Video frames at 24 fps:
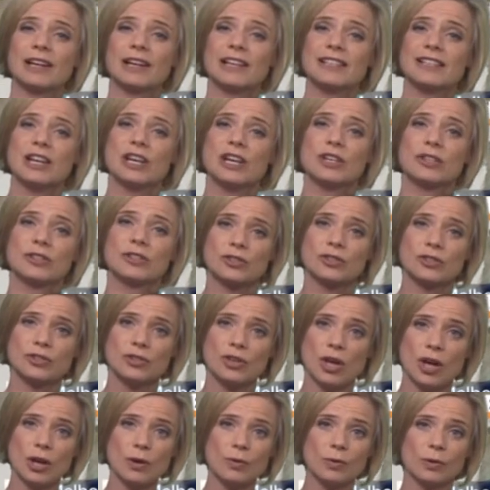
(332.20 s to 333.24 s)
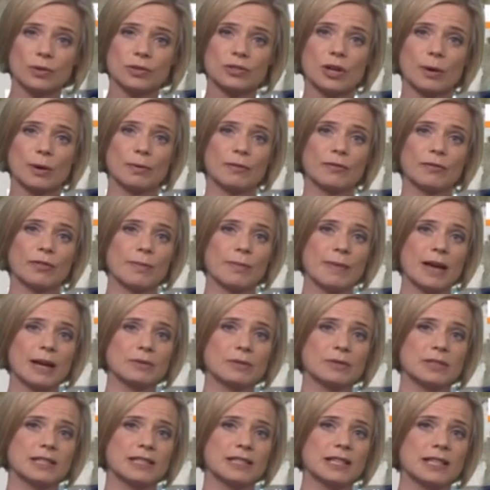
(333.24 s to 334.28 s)
Island. Snow on top of the
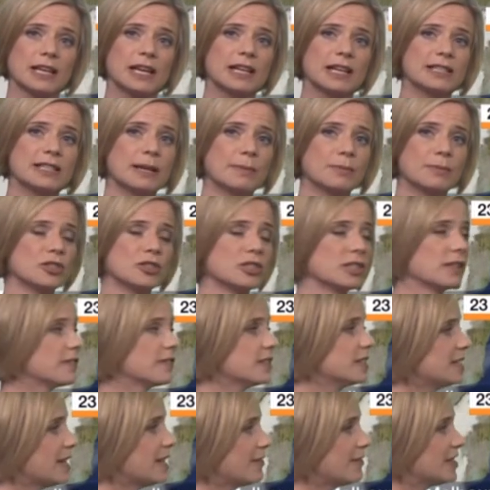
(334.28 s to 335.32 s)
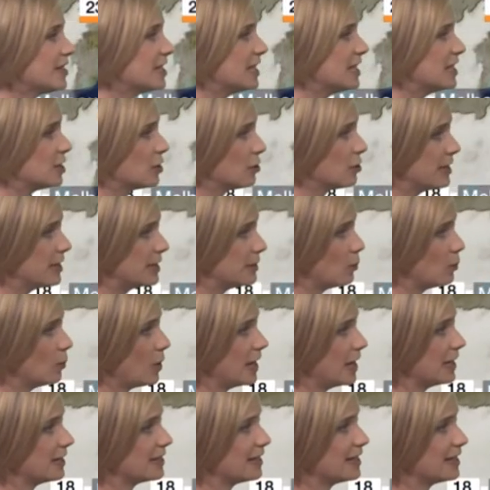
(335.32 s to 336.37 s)
mountains. Temperatures of 17 degrees in
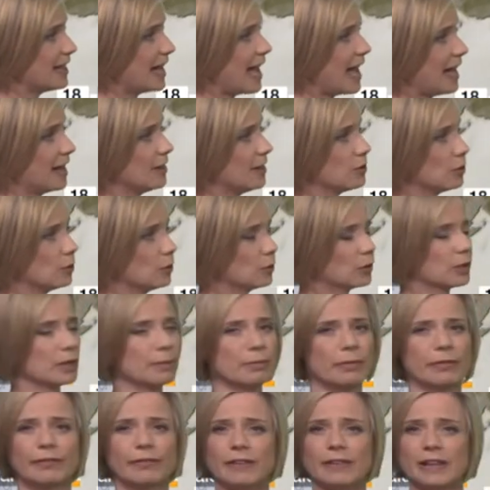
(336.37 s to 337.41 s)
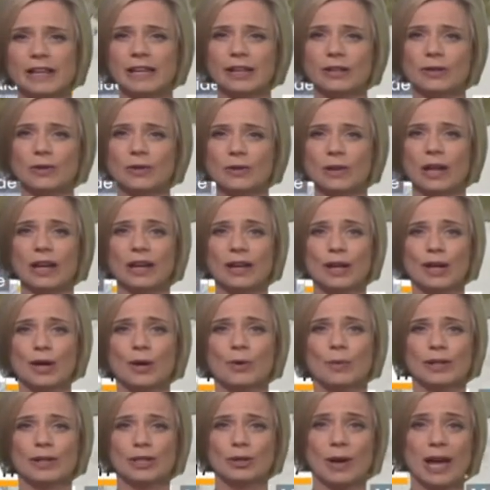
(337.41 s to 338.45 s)
Wellington and Auckland, but feeling cooler
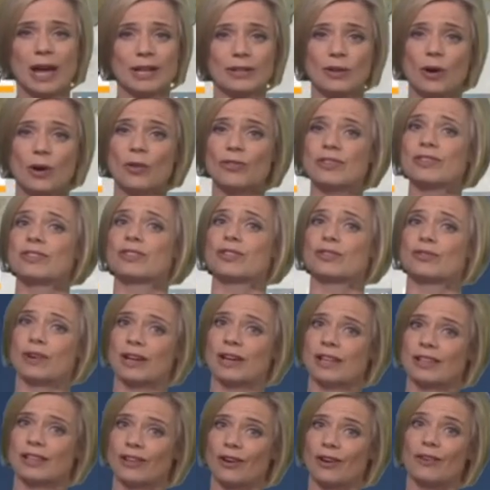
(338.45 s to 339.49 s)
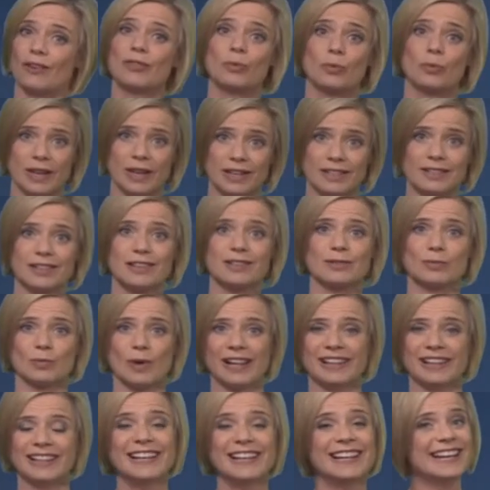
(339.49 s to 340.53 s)
when you add on the strength of the wind as
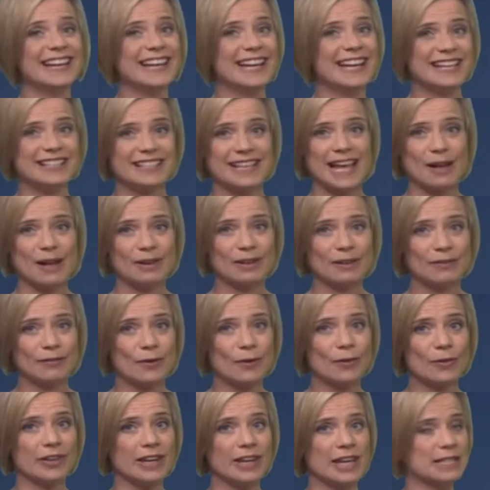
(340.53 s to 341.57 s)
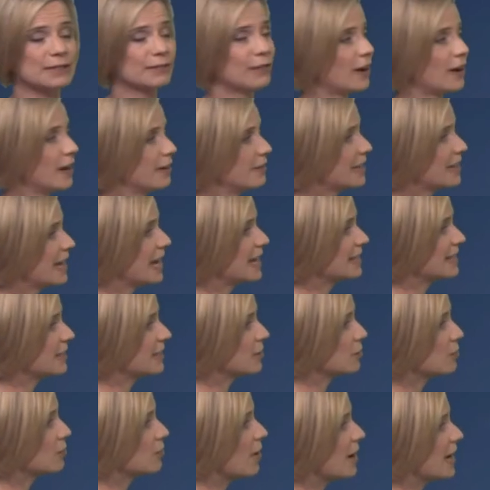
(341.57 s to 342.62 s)
well. Here's the outlook for the next five days.
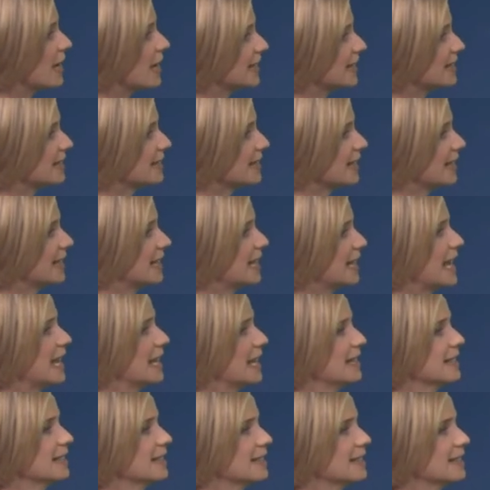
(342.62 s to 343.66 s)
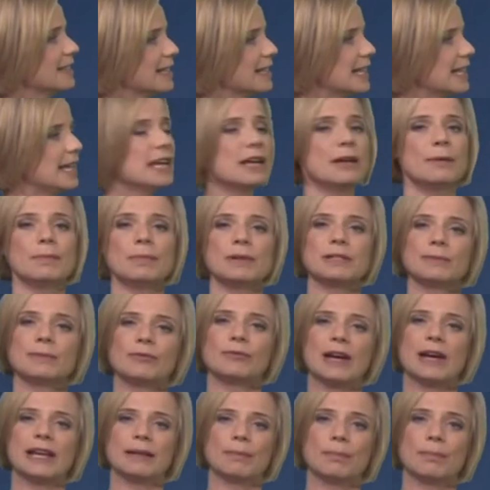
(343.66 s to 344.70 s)
It's dry and sunny in Sydney, but some
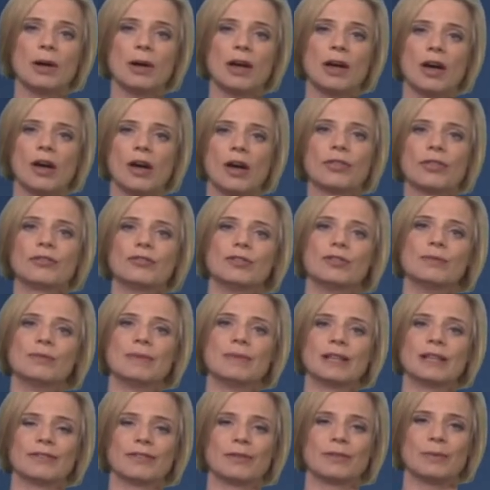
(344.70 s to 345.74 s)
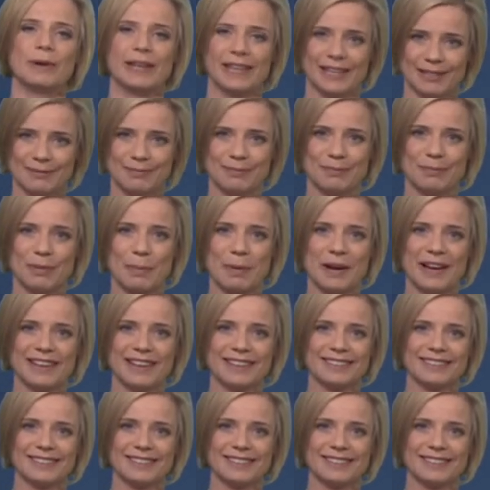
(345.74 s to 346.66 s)
rain in Perth through the middle of the week. Bye bye.